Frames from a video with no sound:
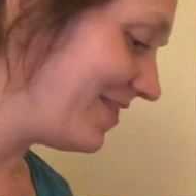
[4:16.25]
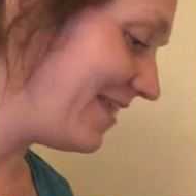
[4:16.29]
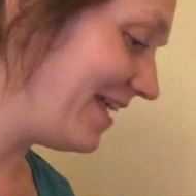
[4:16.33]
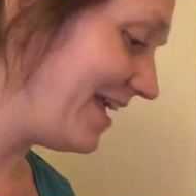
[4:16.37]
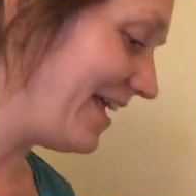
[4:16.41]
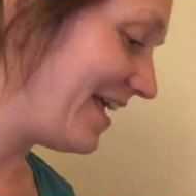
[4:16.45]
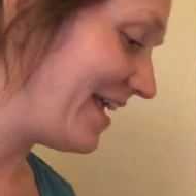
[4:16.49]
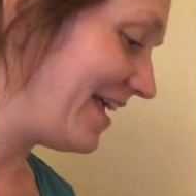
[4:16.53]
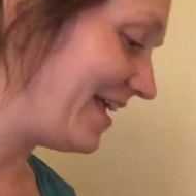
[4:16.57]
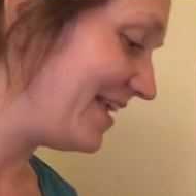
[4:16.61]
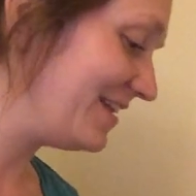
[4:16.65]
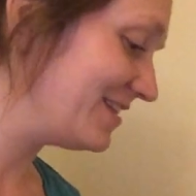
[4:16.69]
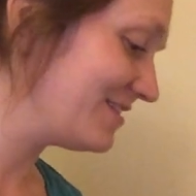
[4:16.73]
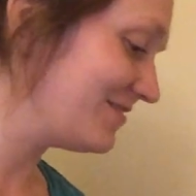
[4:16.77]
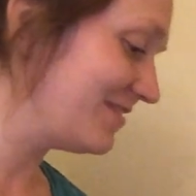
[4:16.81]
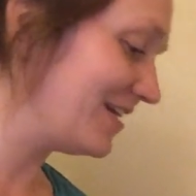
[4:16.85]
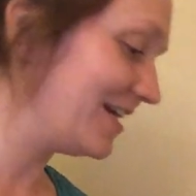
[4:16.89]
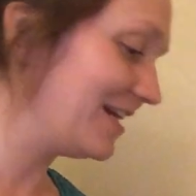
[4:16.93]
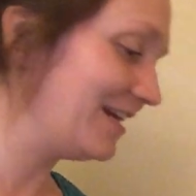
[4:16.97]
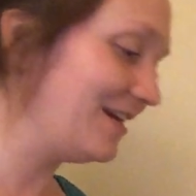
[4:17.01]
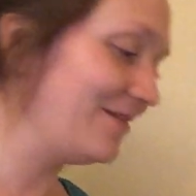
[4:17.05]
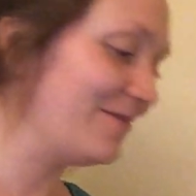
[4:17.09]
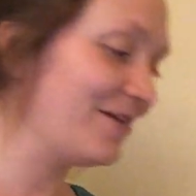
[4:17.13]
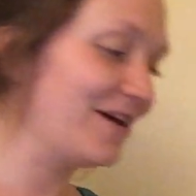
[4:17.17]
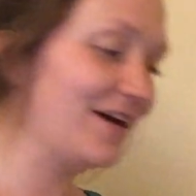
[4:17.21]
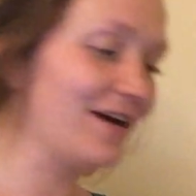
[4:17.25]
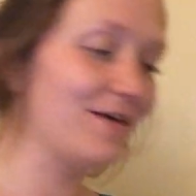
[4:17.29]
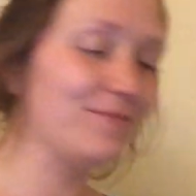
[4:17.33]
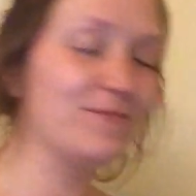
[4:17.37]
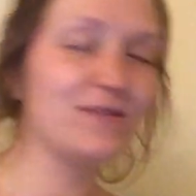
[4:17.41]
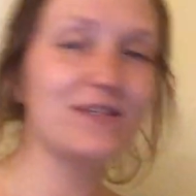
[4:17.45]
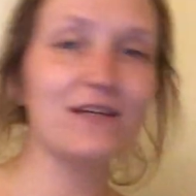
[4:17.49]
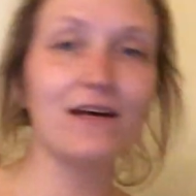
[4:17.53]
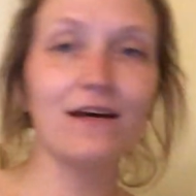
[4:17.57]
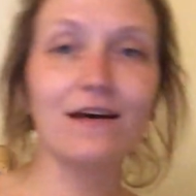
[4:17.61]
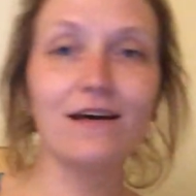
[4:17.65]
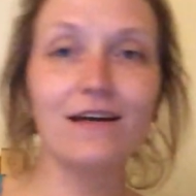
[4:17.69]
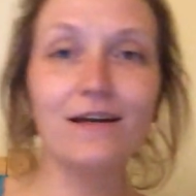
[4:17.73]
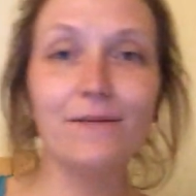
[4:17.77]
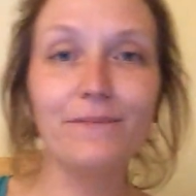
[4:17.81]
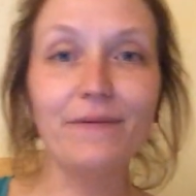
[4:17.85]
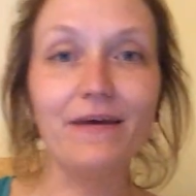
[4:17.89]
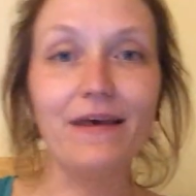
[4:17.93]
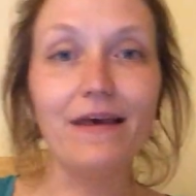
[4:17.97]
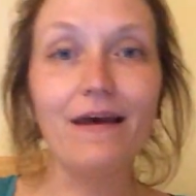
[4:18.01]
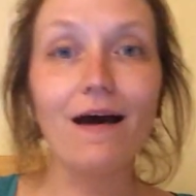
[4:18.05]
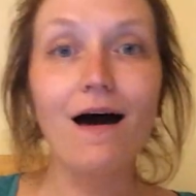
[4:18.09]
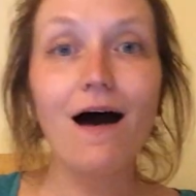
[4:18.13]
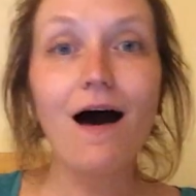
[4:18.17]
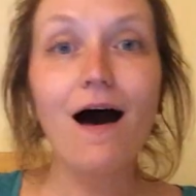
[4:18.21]
These wriggly worms are going to
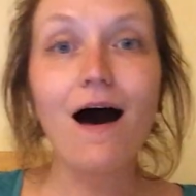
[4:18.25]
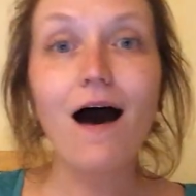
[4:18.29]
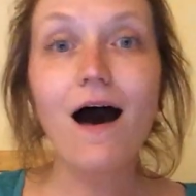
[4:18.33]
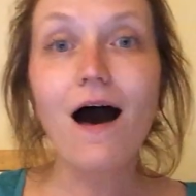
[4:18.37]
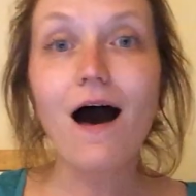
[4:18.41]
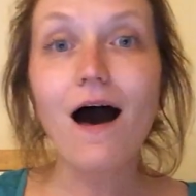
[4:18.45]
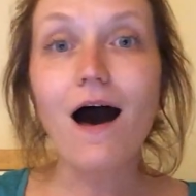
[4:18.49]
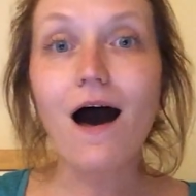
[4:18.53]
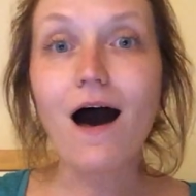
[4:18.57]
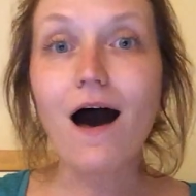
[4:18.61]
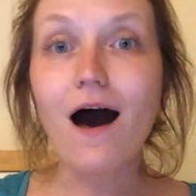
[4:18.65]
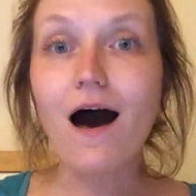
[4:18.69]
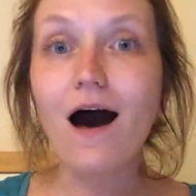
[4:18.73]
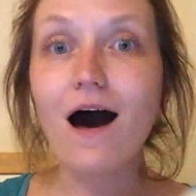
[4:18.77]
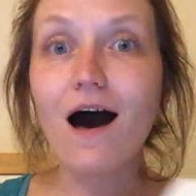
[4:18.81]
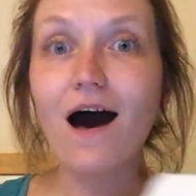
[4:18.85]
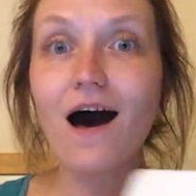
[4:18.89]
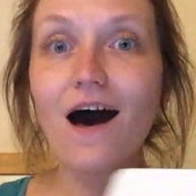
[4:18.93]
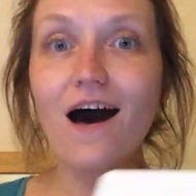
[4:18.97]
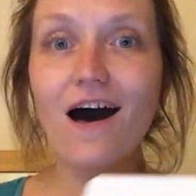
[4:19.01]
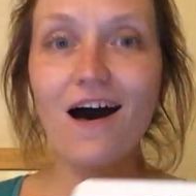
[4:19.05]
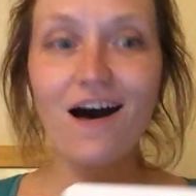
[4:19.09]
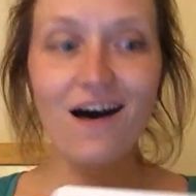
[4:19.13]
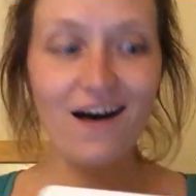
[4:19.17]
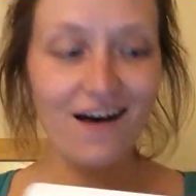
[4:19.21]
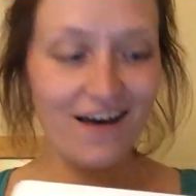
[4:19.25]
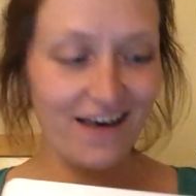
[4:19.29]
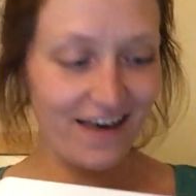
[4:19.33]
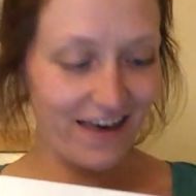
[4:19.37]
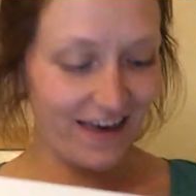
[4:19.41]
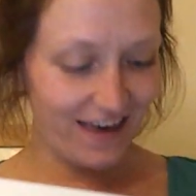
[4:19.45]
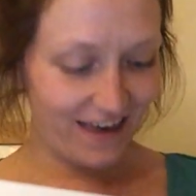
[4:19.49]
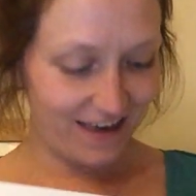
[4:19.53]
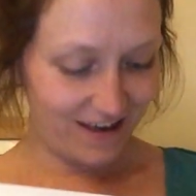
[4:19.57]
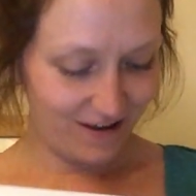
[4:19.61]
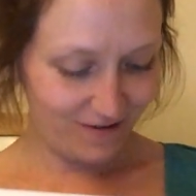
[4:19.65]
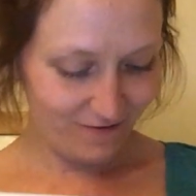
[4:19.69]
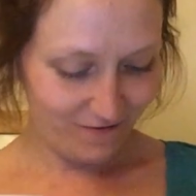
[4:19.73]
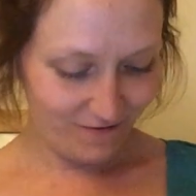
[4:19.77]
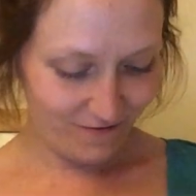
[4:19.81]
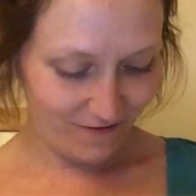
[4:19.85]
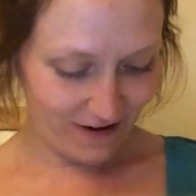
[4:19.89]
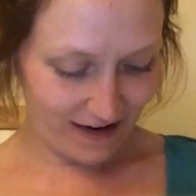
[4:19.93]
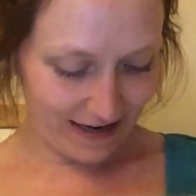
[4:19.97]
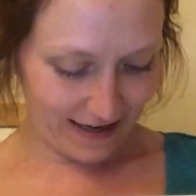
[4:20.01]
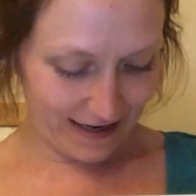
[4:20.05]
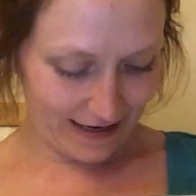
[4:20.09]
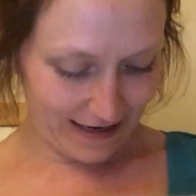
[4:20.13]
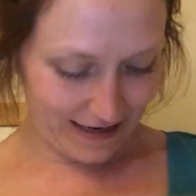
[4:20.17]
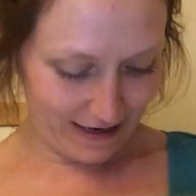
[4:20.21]
be I
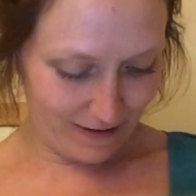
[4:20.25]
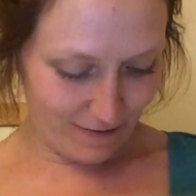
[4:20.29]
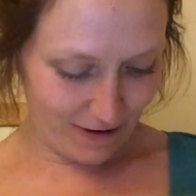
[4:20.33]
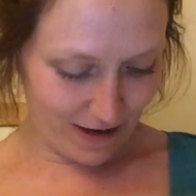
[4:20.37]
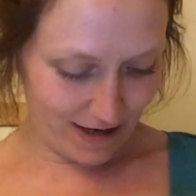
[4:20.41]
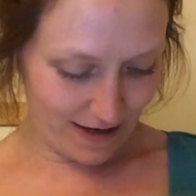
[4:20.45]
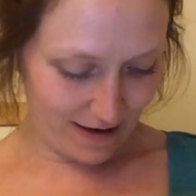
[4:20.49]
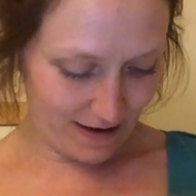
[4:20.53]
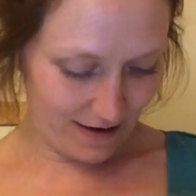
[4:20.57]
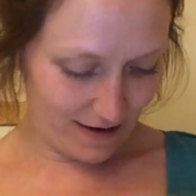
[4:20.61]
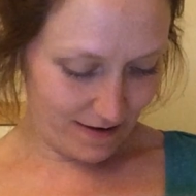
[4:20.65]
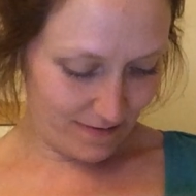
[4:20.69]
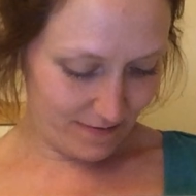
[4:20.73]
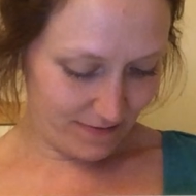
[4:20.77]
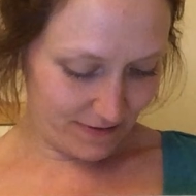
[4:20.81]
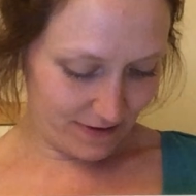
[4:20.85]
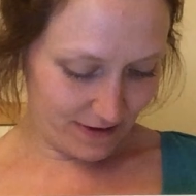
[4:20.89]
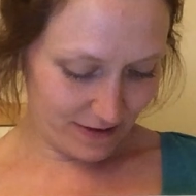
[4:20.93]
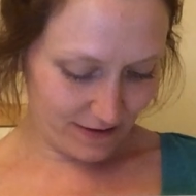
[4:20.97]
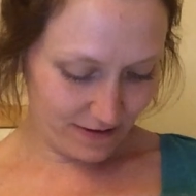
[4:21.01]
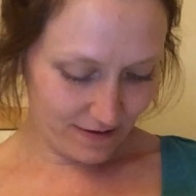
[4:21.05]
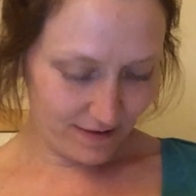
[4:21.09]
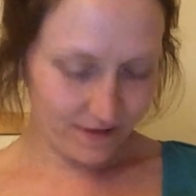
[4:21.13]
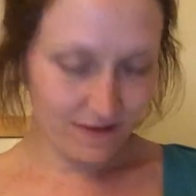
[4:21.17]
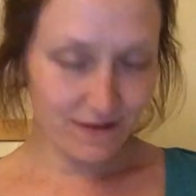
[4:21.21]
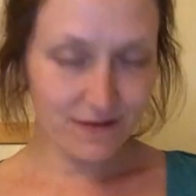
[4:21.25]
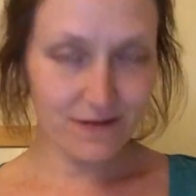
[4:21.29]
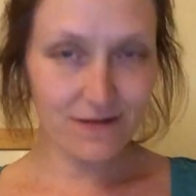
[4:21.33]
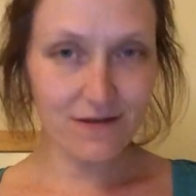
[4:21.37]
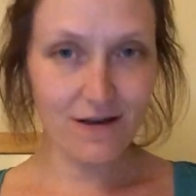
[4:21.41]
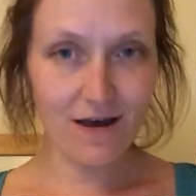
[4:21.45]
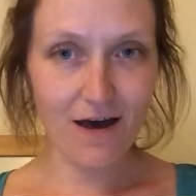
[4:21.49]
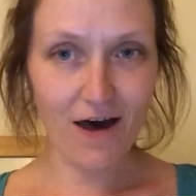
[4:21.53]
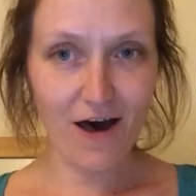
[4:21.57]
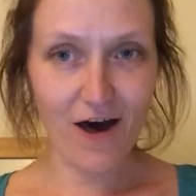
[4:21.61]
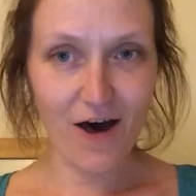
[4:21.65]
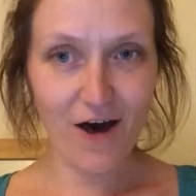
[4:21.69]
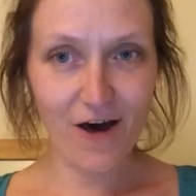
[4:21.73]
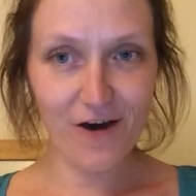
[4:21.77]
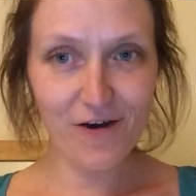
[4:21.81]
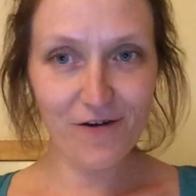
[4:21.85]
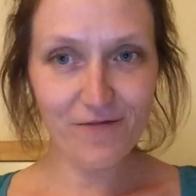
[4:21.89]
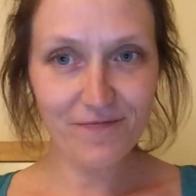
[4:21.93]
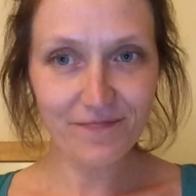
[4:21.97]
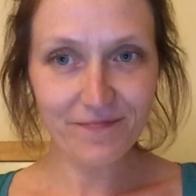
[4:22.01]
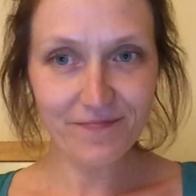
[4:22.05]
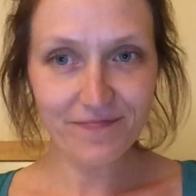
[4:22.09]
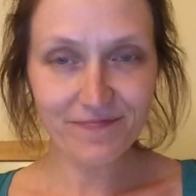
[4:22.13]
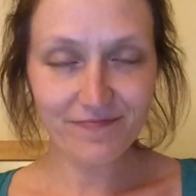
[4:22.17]
wriggly worms. So